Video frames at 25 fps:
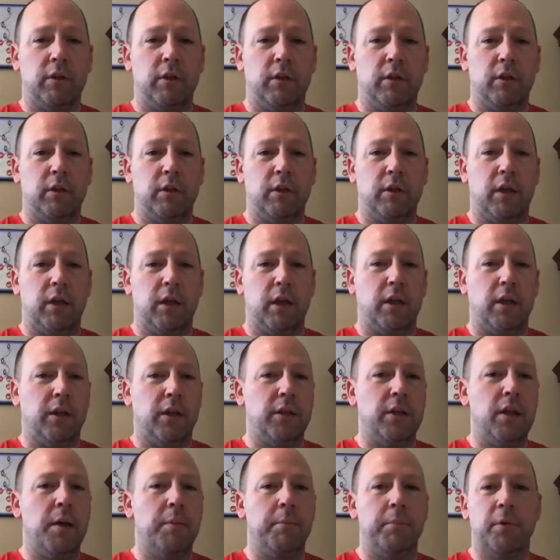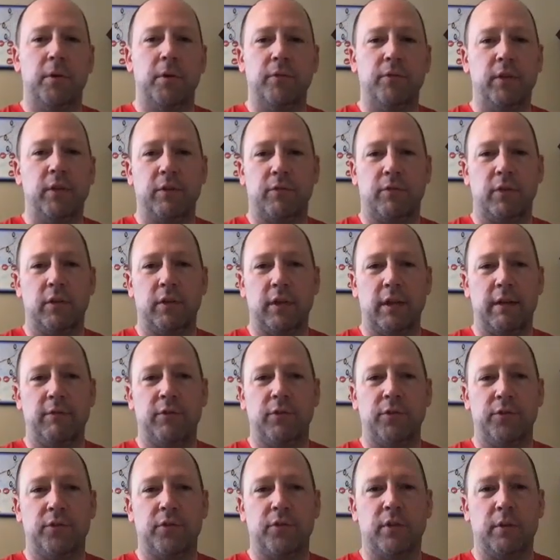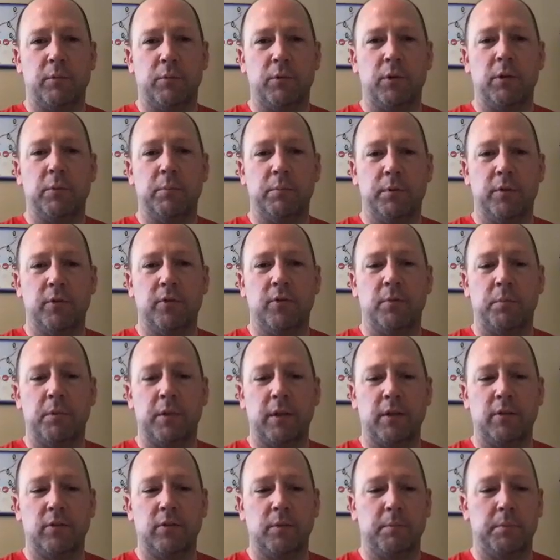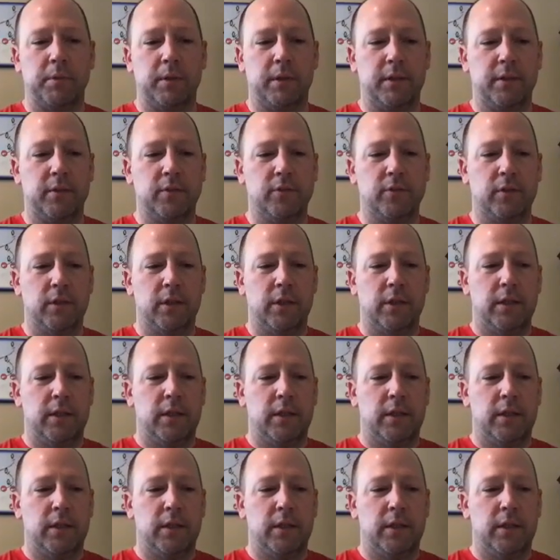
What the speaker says: on a number of different levels that we can put some things in place.